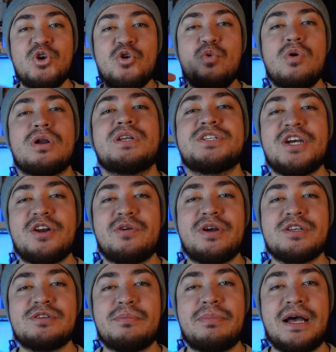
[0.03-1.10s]
you want to
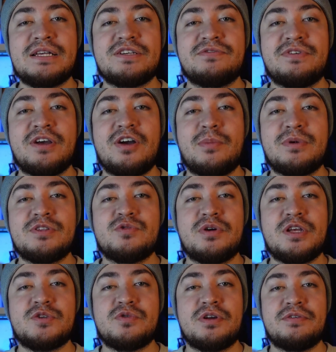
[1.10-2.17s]
generate some passive income in
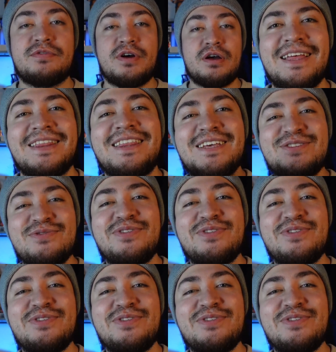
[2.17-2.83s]
2025? In this